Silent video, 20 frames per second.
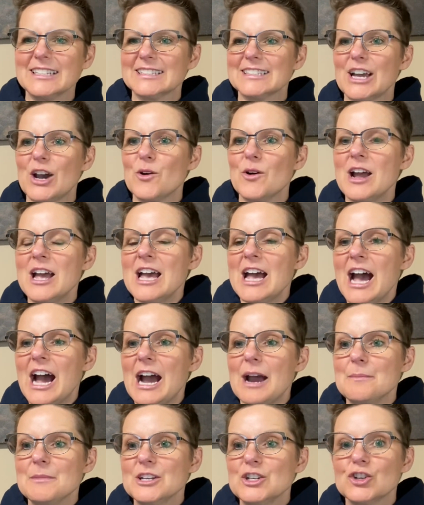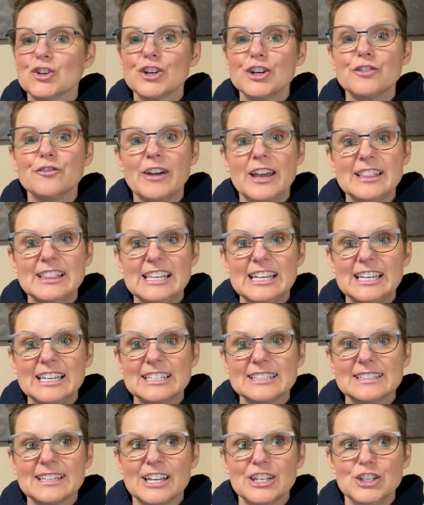So, I mean, you're going to find
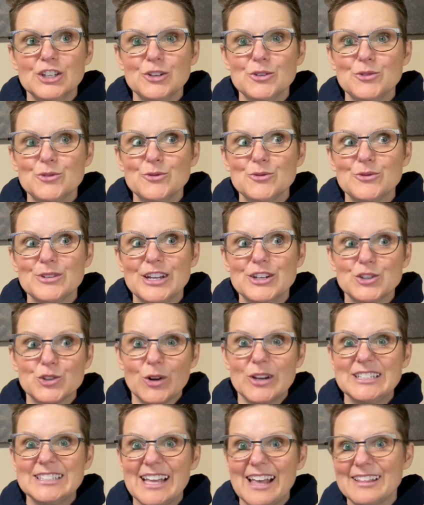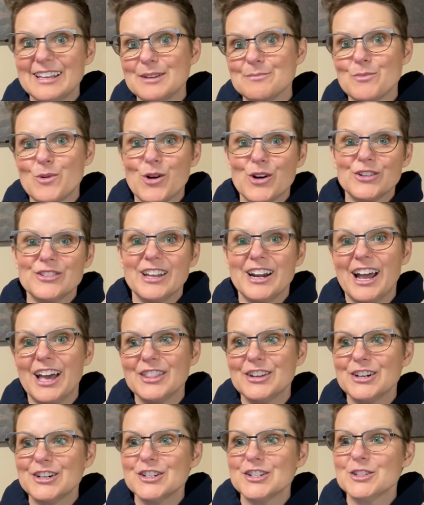things that you enjoy selling more than
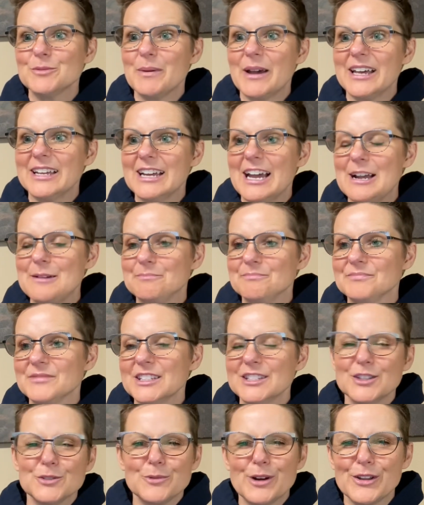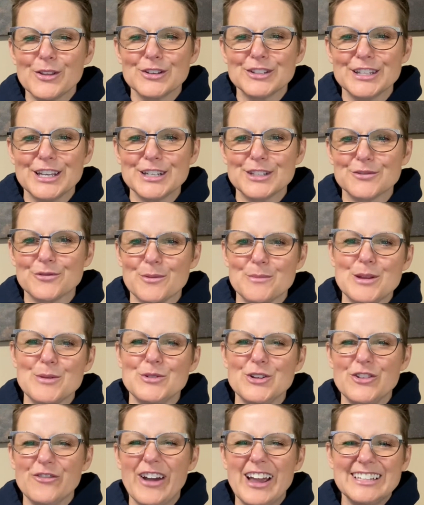others, but this is one of those things for me.
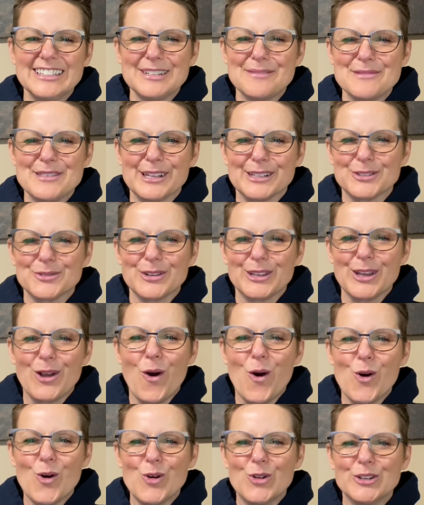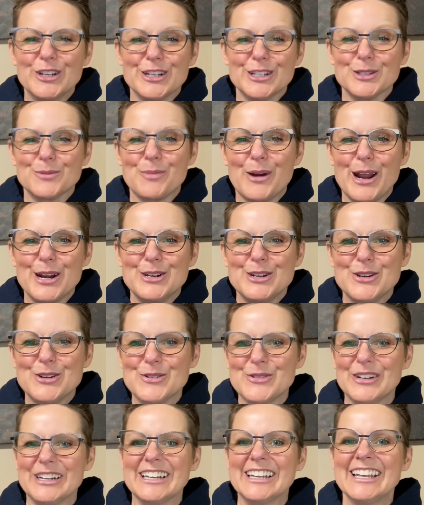When you find something that's really old and it's brand
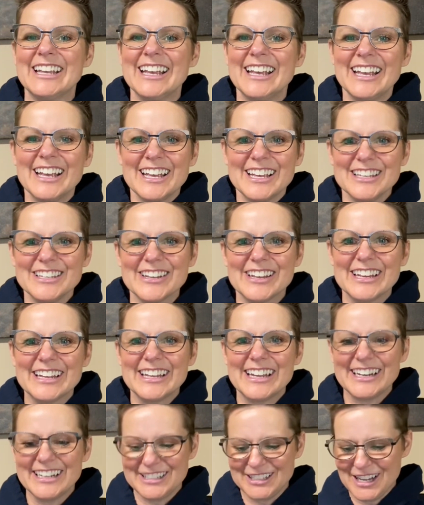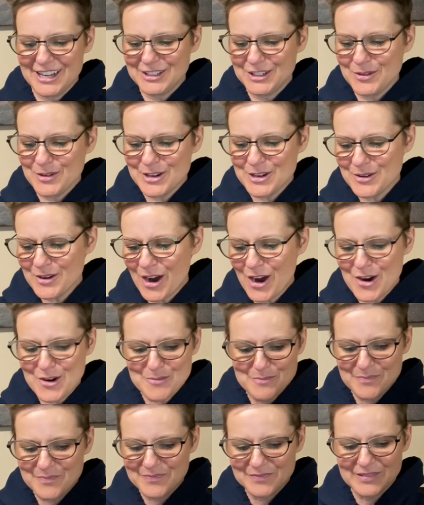new and you can get it to a new
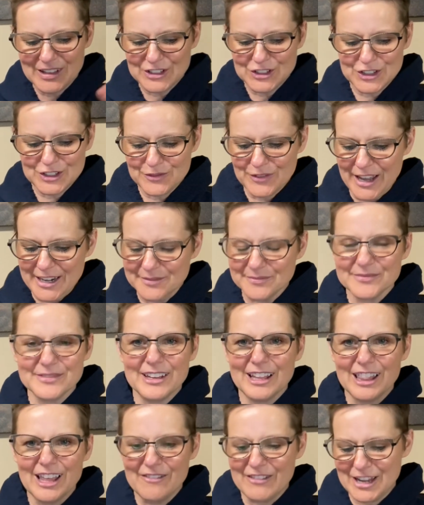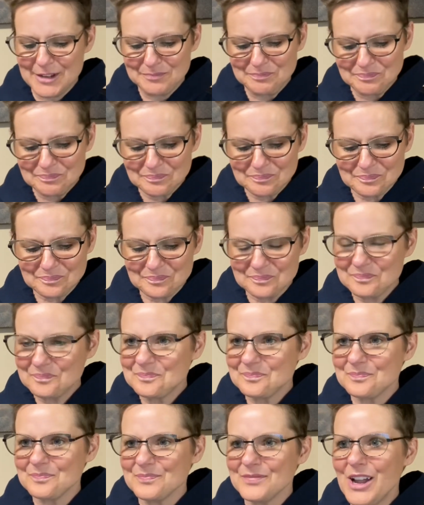home, it's just fun. I love it.
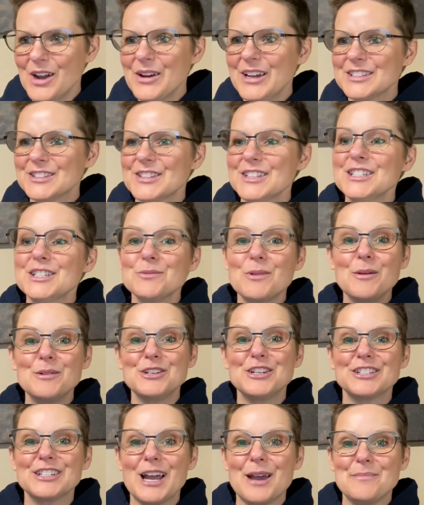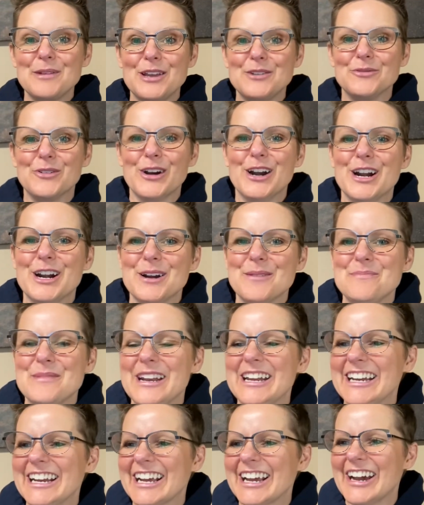Okay, so this is what we just got paid for a
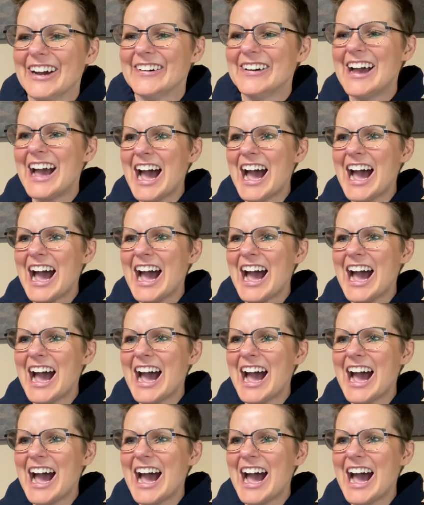minute ago.